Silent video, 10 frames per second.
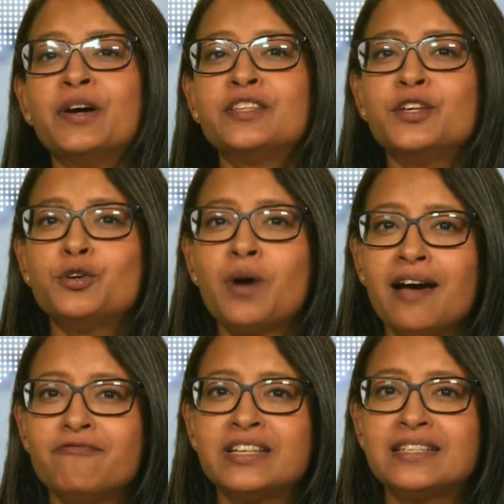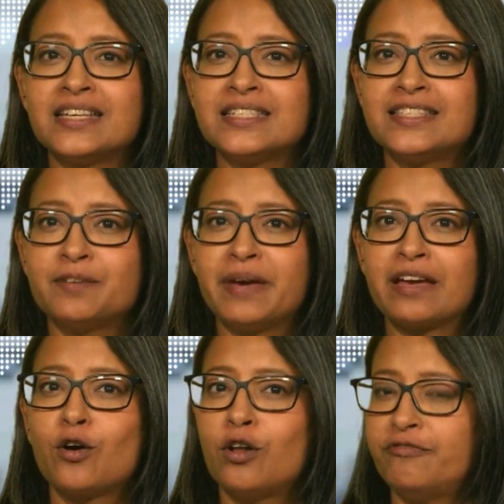Amartya, you have witnessed the
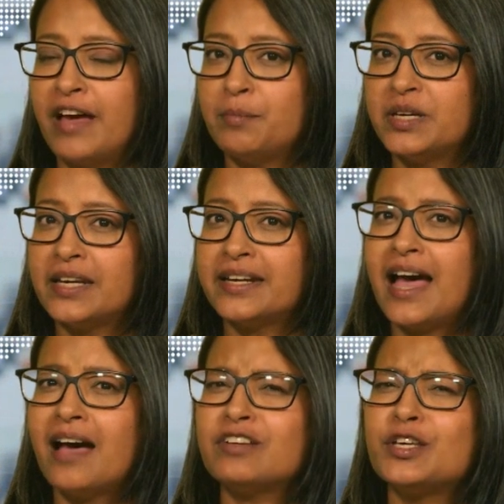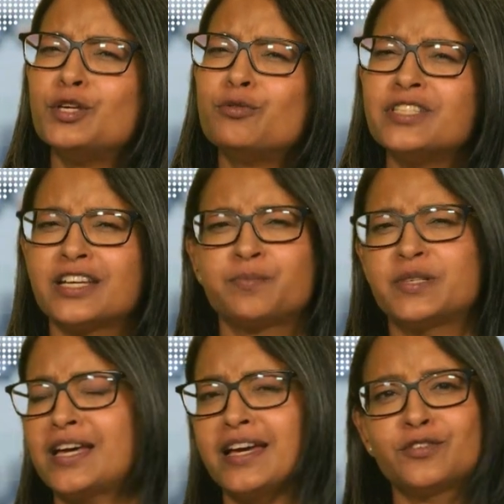Bengal famine and have a huge
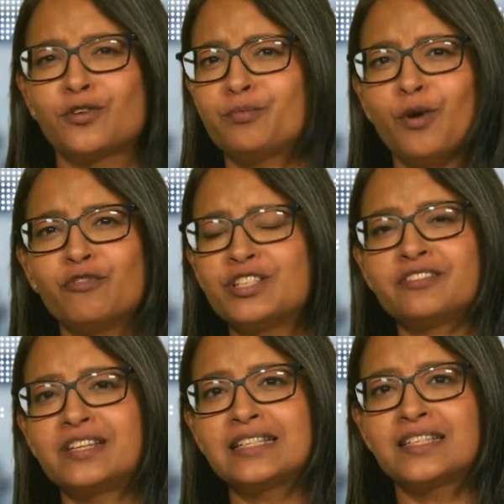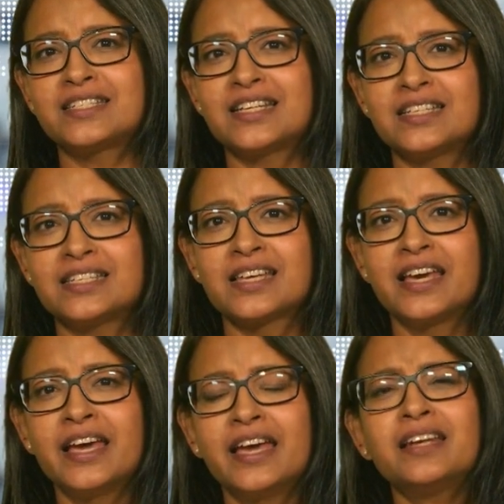expertise on poverty related studies.
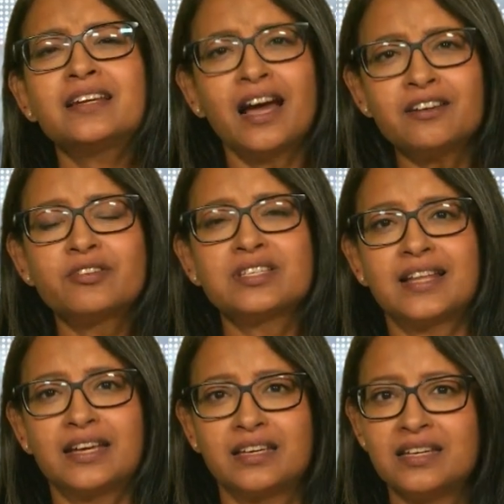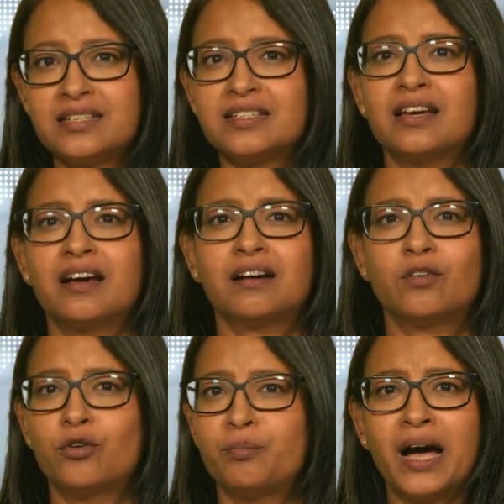In countries like India
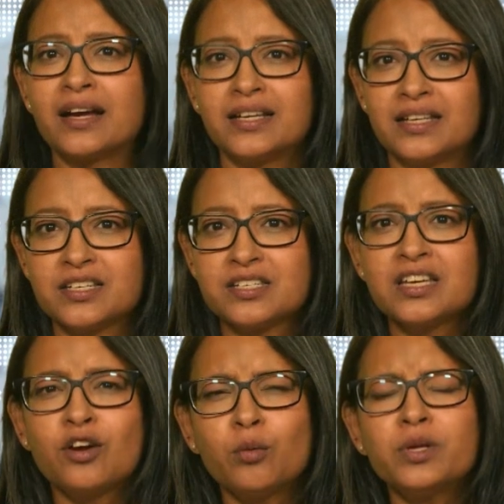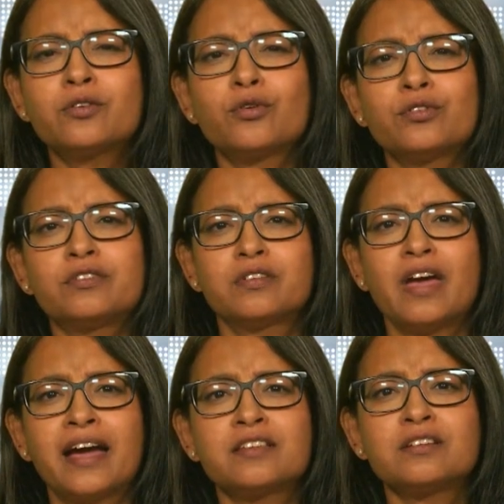or Bangladesh, economic growth
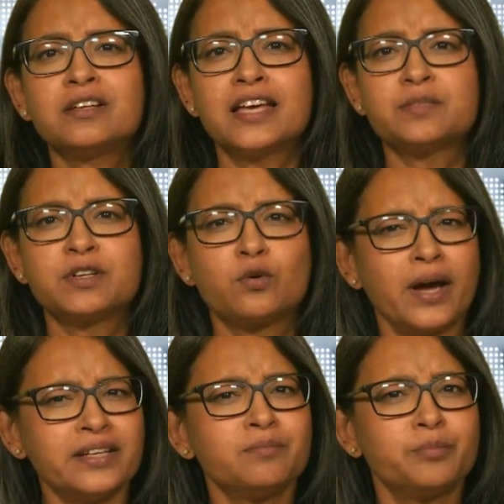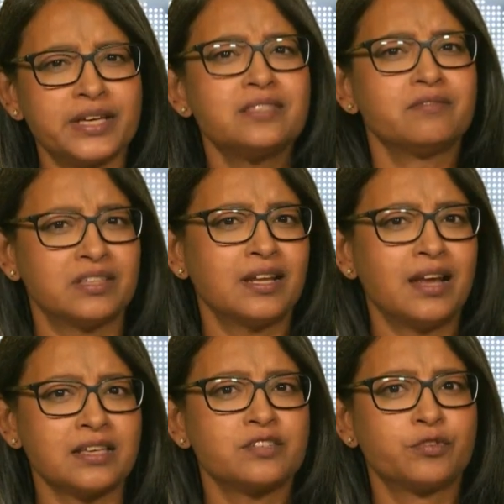actually has been quite impressive in
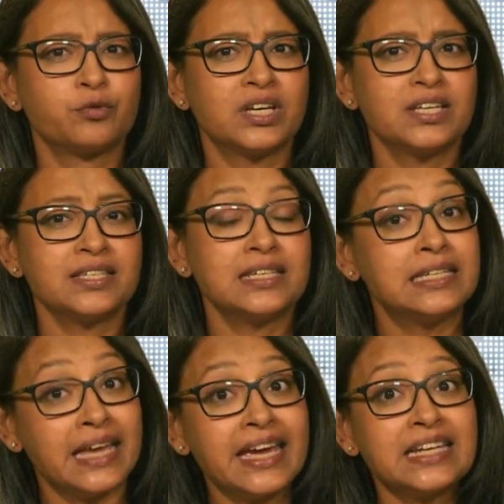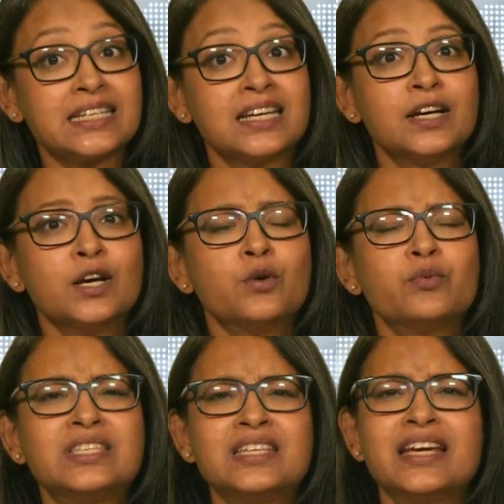the last few years. Yet,
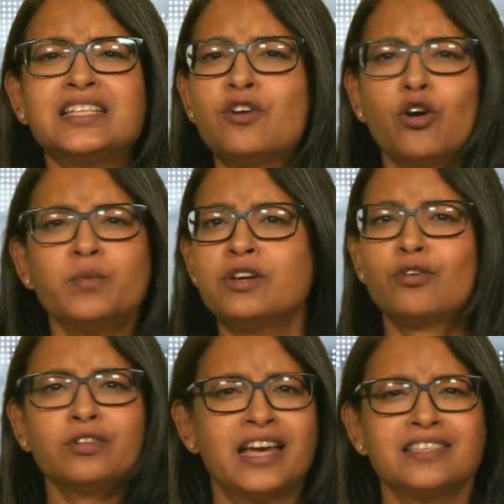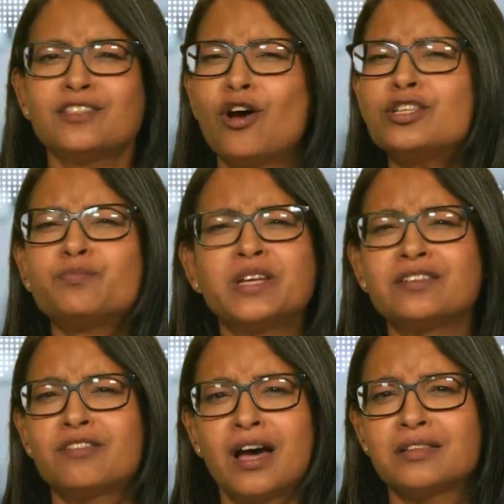we see that economic growth has not
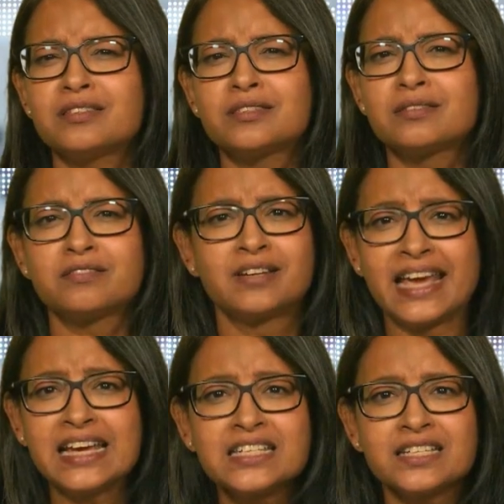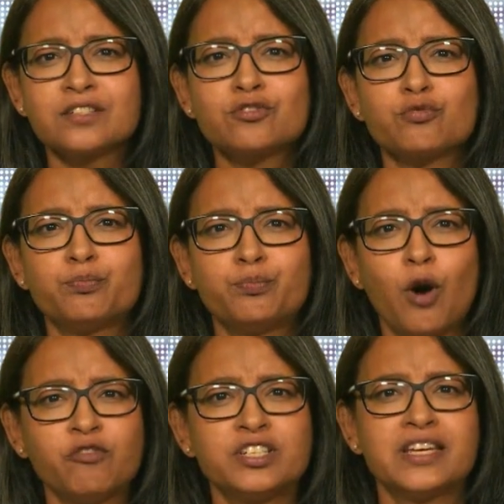been translated into
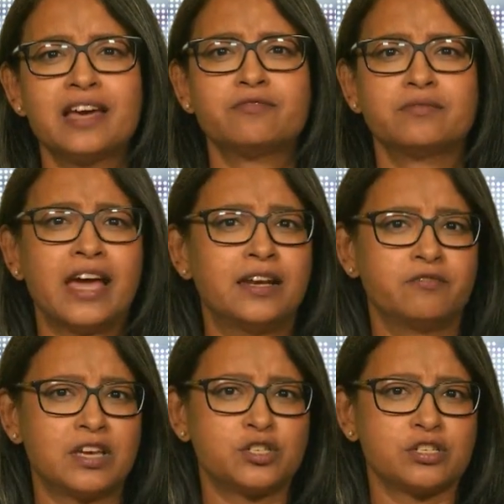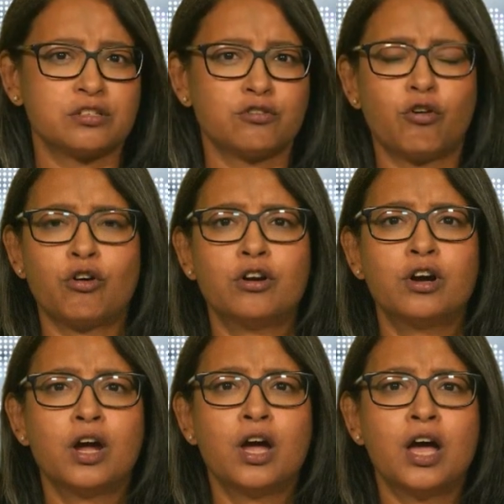poverty alleviation
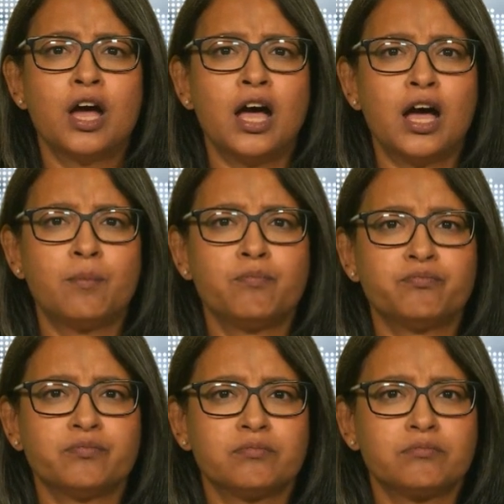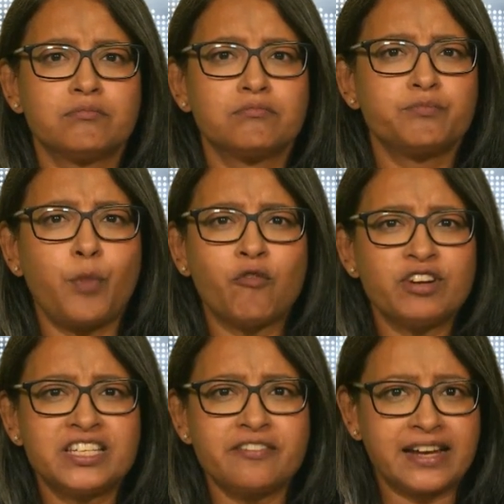or um,
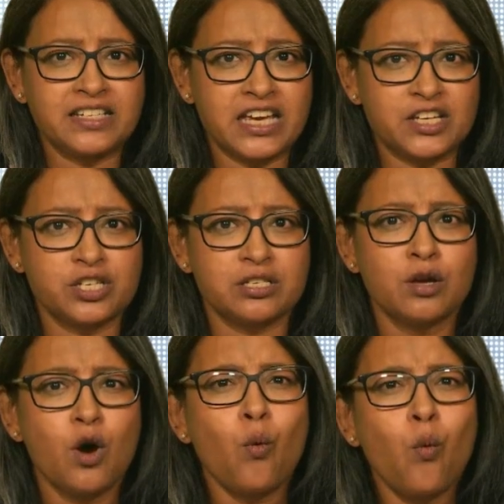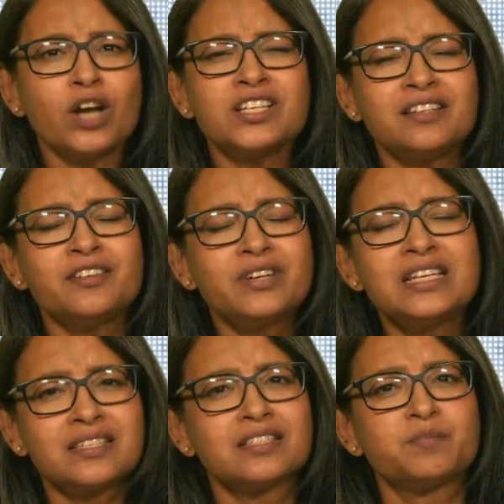poverty eradication. What are the
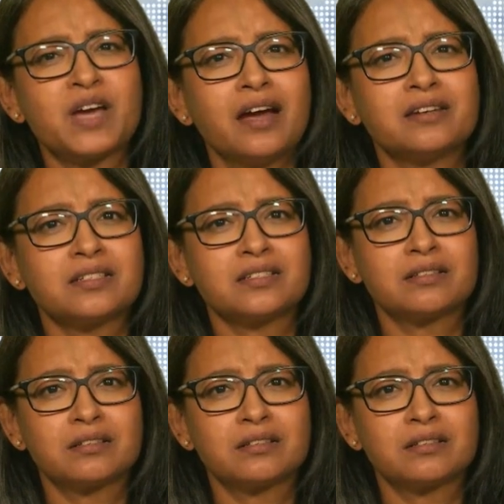reasons behind